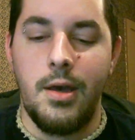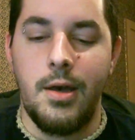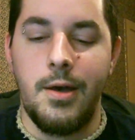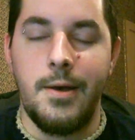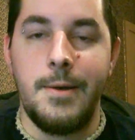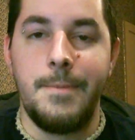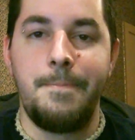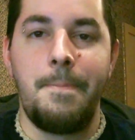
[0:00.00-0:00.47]

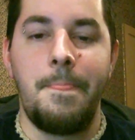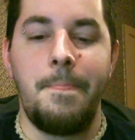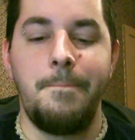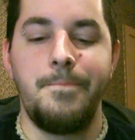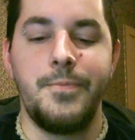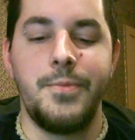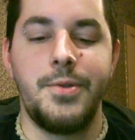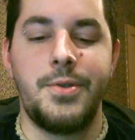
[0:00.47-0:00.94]
Um,
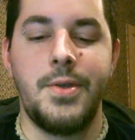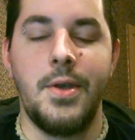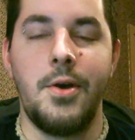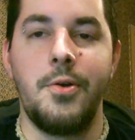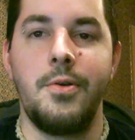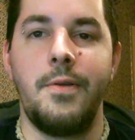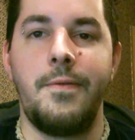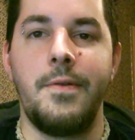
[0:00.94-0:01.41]

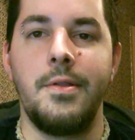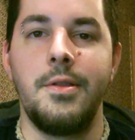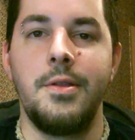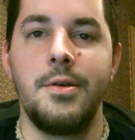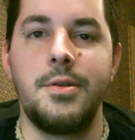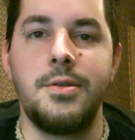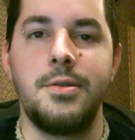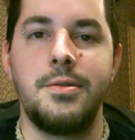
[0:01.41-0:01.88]
so if it
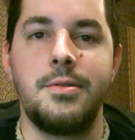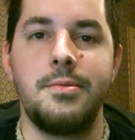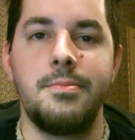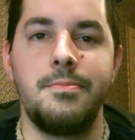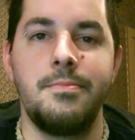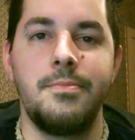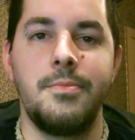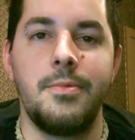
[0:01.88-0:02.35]

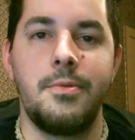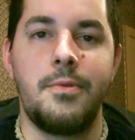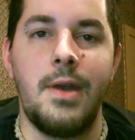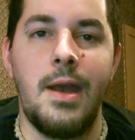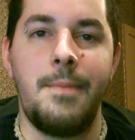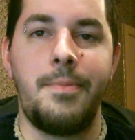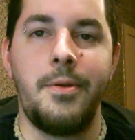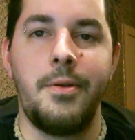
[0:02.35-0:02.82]
looks
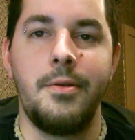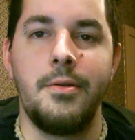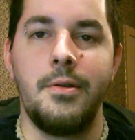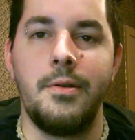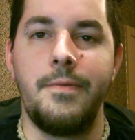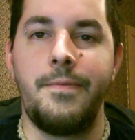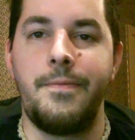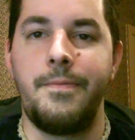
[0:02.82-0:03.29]
crap here
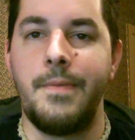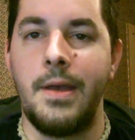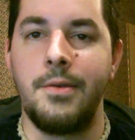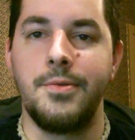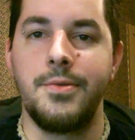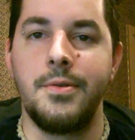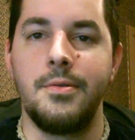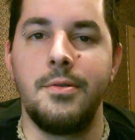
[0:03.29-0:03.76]
or if
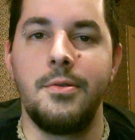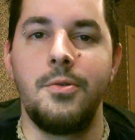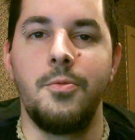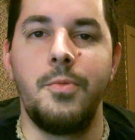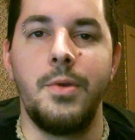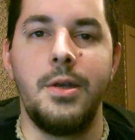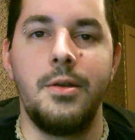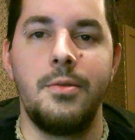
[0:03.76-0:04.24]
angles are a
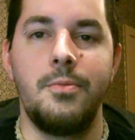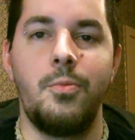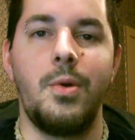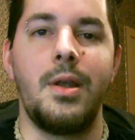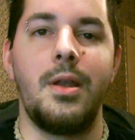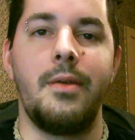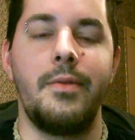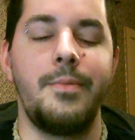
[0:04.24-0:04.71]
little weird,
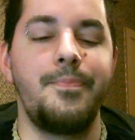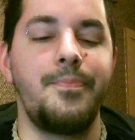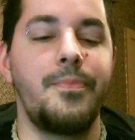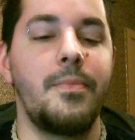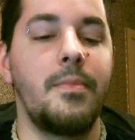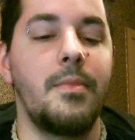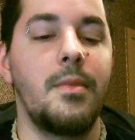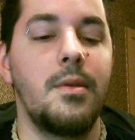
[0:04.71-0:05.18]
whatever,
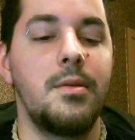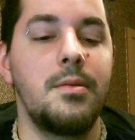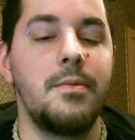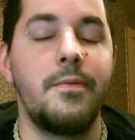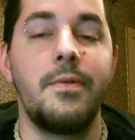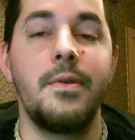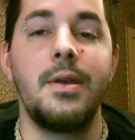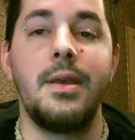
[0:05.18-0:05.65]

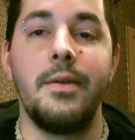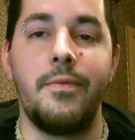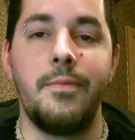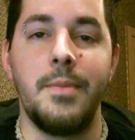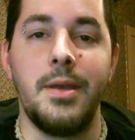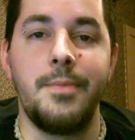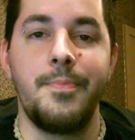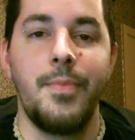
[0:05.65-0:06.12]
forgive
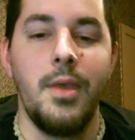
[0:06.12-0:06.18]
me.